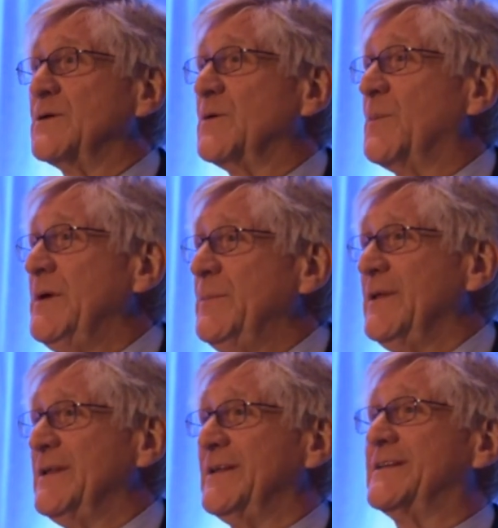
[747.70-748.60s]
so the
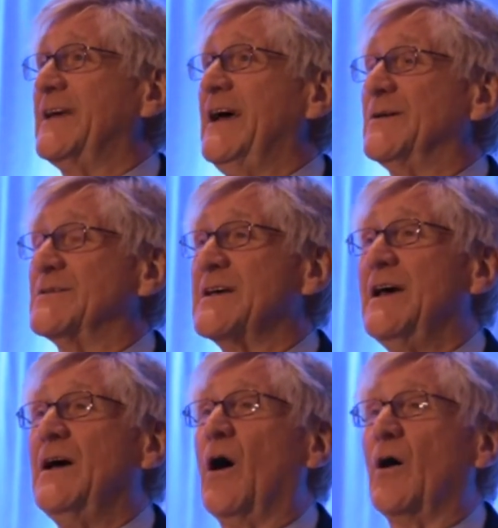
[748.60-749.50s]
people in the towns
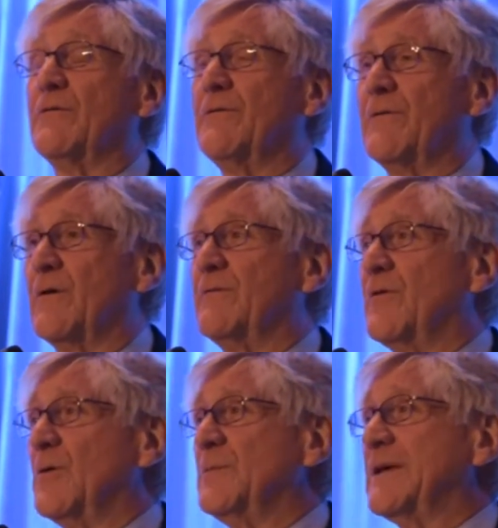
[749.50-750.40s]
Are, are
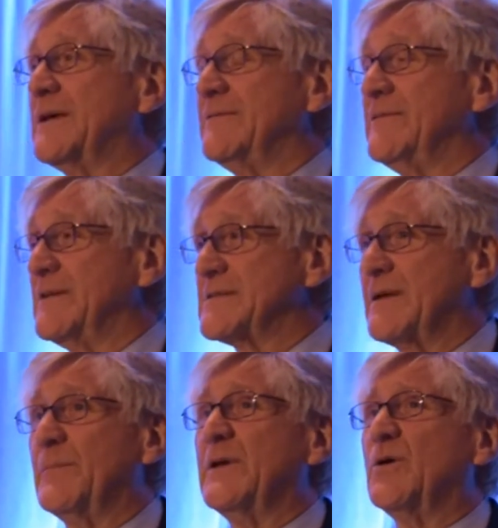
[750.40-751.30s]
firmly
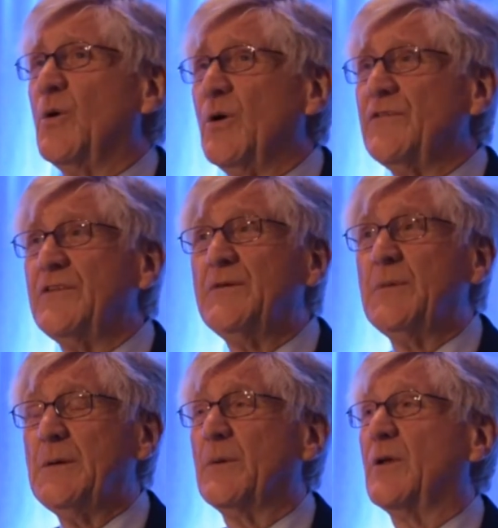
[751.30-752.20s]
convinced that because
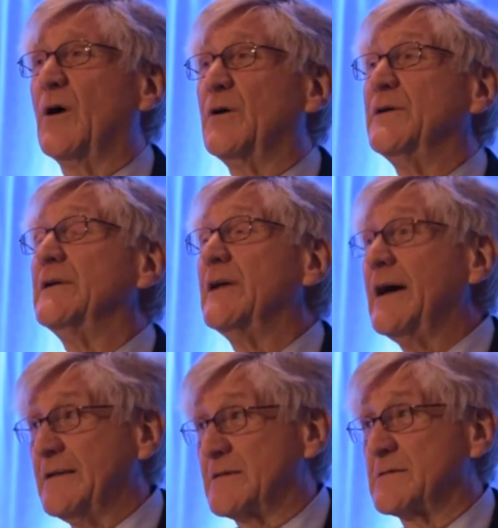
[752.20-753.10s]
these people are
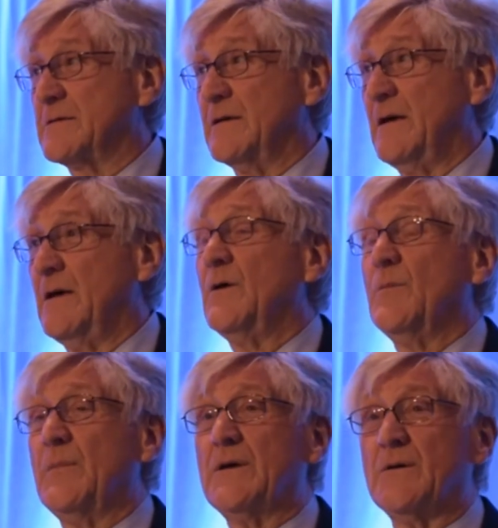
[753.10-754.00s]
nice,
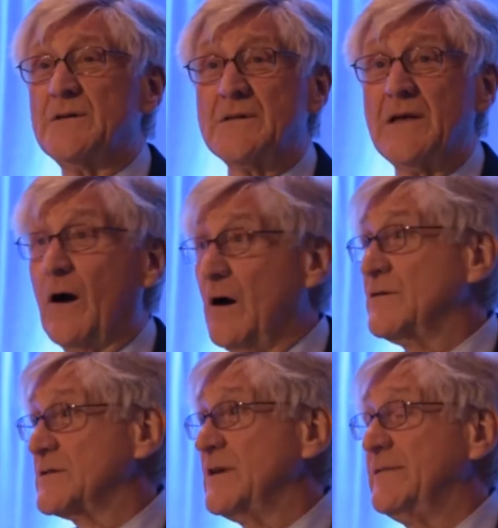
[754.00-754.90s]
because they
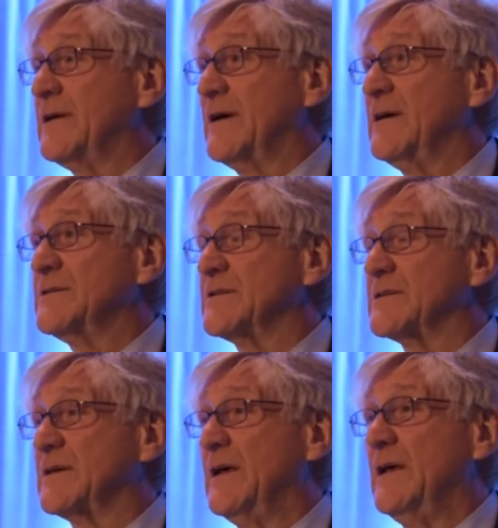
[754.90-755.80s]
are safety
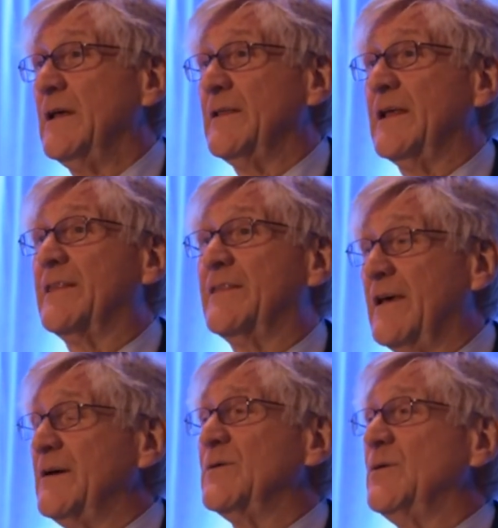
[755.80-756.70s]
conscious,
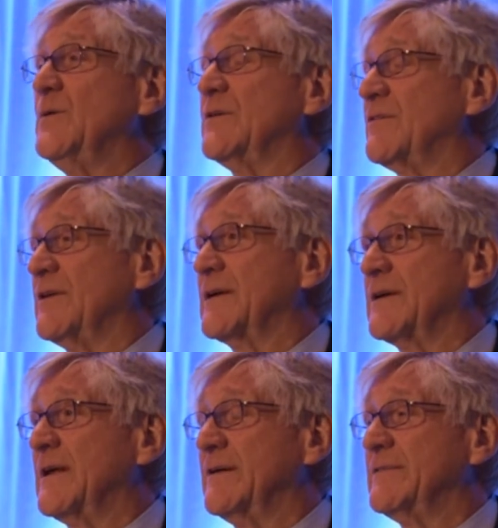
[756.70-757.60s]
that their nuke is
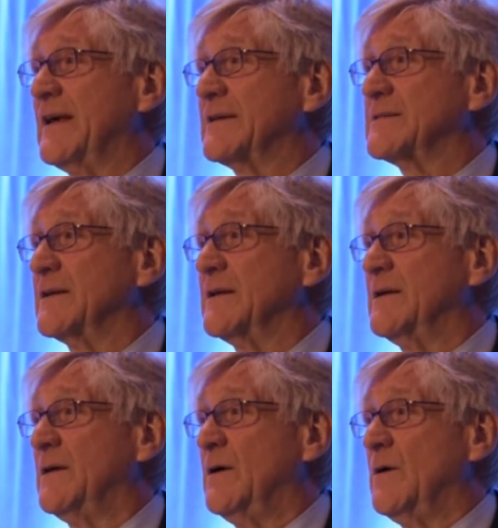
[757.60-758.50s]
not going to have an
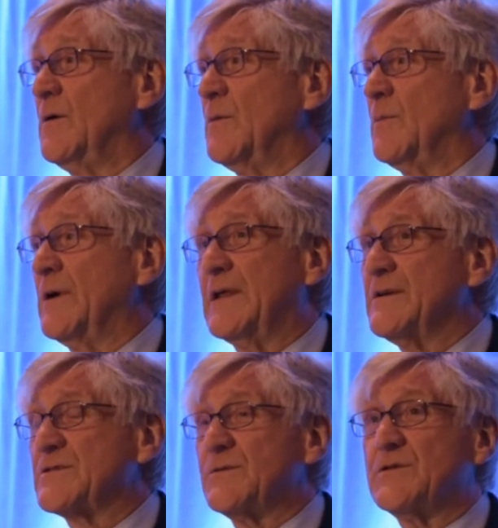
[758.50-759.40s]
accident. But
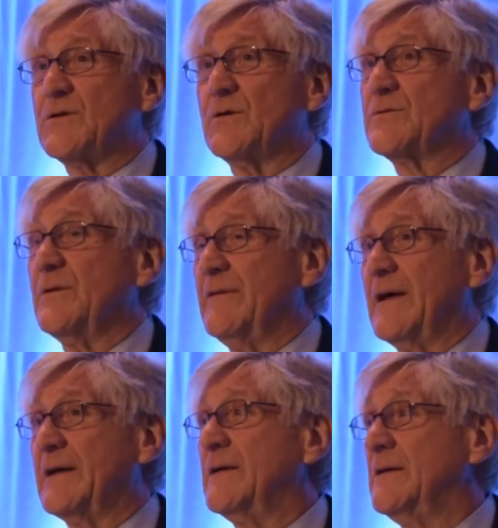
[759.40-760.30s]
history shows
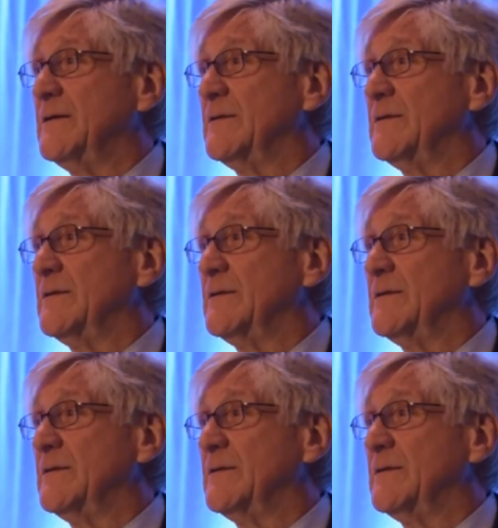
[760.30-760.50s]
we've had